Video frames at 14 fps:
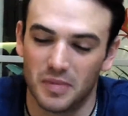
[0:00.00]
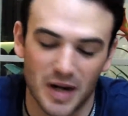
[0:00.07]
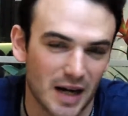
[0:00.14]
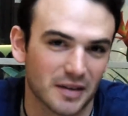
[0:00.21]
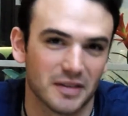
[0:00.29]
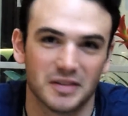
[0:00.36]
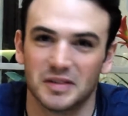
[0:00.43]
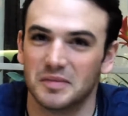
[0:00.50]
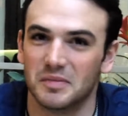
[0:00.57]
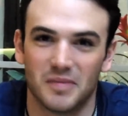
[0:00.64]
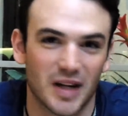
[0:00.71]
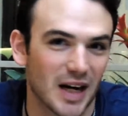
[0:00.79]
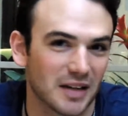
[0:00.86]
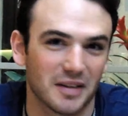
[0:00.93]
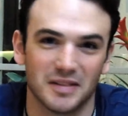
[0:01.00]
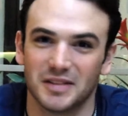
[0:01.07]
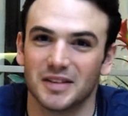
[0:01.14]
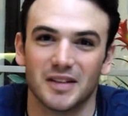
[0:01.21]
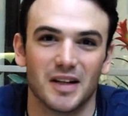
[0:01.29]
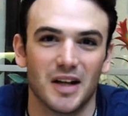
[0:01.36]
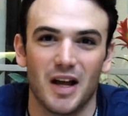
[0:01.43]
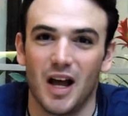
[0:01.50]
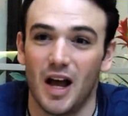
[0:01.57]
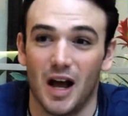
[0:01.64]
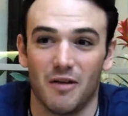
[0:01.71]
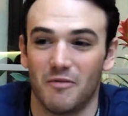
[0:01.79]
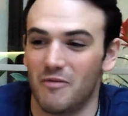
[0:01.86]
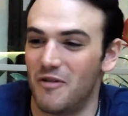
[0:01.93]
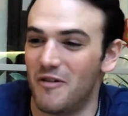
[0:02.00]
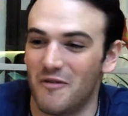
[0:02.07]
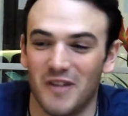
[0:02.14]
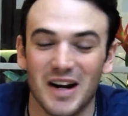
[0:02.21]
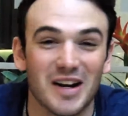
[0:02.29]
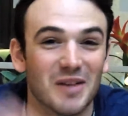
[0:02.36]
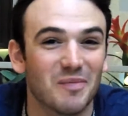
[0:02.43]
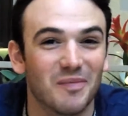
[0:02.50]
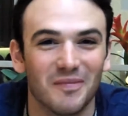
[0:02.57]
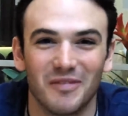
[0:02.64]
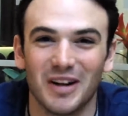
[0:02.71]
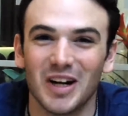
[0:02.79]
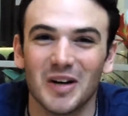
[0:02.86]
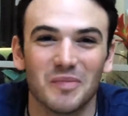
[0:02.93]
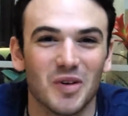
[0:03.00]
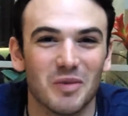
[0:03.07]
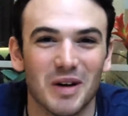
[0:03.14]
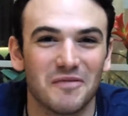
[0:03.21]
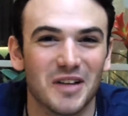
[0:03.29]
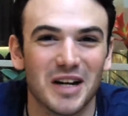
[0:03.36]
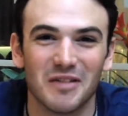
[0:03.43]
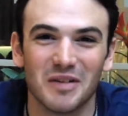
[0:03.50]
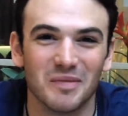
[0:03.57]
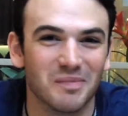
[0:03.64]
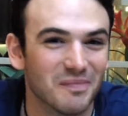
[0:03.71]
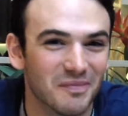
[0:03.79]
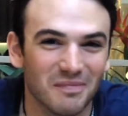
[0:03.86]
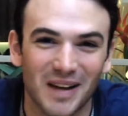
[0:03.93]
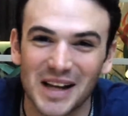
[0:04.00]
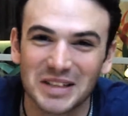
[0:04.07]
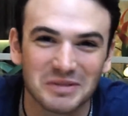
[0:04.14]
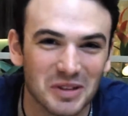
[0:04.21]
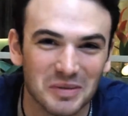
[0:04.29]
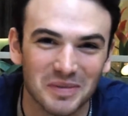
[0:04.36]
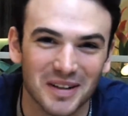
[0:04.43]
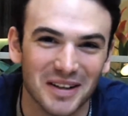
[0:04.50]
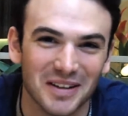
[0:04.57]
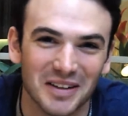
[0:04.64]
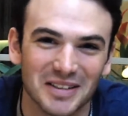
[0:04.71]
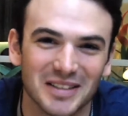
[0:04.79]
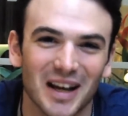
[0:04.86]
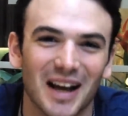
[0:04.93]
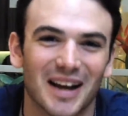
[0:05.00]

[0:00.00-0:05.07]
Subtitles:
I read up on my favorite basketball players.